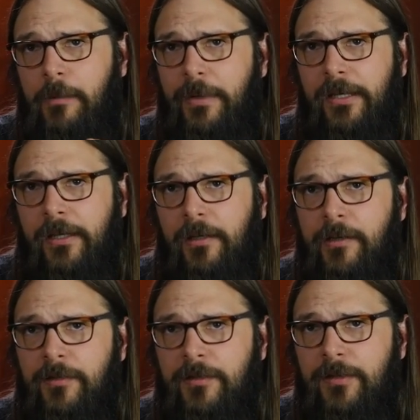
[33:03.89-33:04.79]

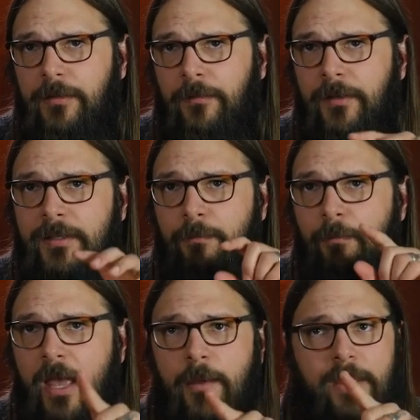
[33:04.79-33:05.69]
because this
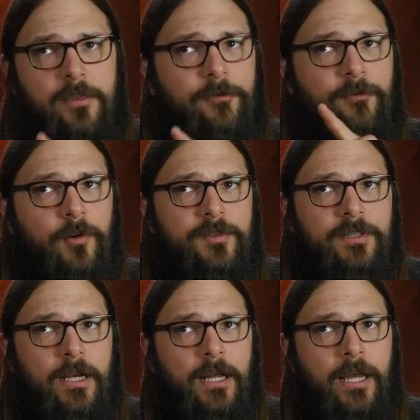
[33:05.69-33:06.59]
may be the first
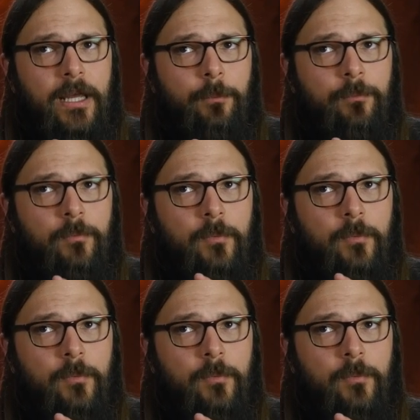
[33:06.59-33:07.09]
time